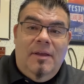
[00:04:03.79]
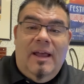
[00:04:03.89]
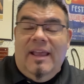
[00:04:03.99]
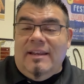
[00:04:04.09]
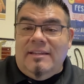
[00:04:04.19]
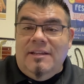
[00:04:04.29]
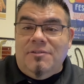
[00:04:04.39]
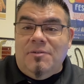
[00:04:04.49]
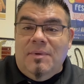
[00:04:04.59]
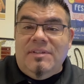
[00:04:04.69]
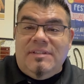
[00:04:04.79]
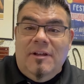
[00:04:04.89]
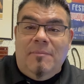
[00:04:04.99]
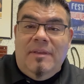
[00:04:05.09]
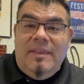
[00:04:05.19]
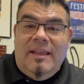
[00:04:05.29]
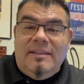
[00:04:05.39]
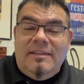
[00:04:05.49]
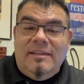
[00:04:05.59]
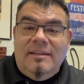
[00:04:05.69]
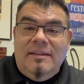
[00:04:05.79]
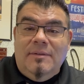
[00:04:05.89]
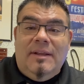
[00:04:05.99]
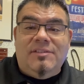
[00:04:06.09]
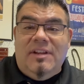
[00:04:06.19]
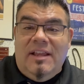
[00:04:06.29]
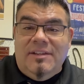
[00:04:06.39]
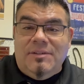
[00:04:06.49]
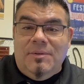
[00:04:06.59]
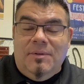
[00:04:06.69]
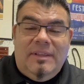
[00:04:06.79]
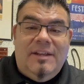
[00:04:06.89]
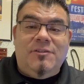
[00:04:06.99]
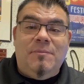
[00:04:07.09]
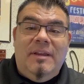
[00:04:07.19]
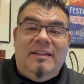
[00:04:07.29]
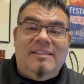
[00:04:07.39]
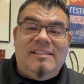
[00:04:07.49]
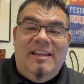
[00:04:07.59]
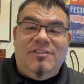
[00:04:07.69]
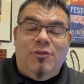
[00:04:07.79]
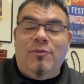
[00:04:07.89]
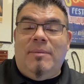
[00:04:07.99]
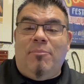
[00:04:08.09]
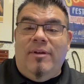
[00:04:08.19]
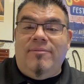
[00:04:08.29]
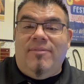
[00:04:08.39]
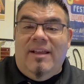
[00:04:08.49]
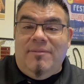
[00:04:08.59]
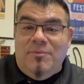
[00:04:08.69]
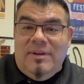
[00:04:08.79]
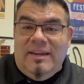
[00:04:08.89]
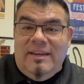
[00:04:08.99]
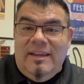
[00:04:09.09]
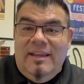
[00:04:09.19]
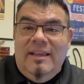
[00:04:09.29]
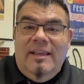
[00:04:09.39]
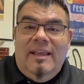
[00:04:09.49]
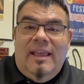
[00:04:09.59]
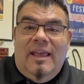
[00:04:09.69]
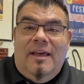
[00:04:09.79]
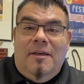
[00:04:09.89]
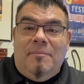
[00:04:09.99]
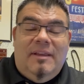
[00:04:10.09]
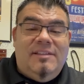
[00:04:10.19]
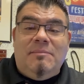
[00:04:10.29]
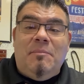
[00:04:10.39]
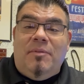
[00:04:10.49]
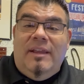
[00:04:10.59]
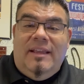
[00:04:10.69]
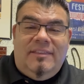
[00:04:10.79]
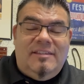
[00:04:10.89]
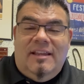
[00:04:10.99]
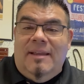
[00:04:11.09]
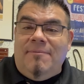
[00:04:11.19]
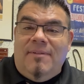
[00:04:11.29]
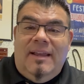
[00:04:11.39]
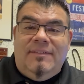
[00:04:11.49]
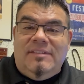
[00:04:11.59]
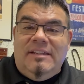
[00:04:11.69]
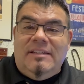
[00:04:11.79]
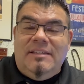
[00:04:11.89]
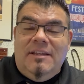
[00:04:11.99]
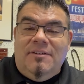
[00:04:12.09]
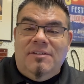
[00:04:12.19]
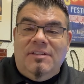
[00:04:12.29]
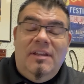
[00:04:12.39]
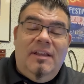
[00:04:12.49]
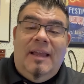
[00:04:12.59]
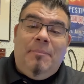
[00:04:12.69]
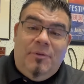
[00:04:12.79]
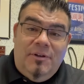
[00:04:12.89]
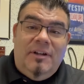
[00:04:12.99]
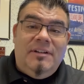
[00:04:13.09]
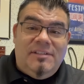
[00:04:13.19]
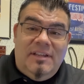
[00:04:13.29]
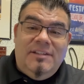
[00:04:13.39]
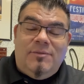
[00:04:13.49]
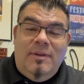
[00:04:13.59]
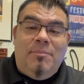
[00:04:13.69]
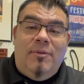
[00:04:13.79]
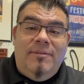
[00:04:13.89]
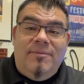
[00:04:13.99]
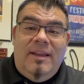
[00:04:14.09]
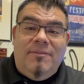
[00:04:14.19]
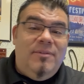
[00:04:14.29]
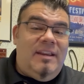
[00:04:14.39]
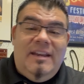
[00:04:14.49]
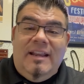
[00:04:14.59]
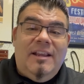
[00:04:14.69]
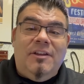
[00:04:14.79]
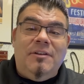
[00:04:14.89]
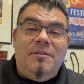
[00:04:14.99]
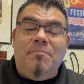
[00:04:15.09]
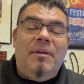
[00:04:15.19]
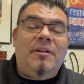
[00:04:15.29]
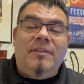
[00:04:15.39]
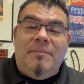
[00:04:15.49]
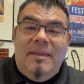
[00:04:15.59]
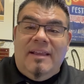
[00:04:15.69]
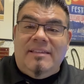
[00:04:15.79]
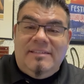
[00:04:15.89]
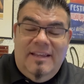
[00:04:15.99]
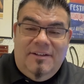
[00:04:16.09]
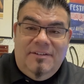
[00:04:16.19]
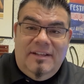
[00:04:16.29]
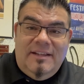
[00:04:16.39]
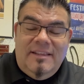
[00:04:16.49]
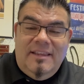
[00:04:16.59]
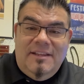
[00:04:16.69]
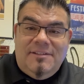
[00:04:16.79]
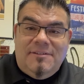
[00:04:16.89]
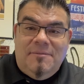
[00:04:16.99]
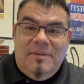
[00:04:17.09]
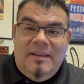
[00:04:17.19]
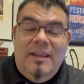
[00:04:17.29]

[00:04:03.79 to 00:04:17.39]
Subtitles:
I had a teacher once tell me that when I was in high school that I should be on a size 3.5 reed. Because I've been playing at the time 5-6 years. I put on a size 3.5 reed and I could barely make a sound out of the instrument.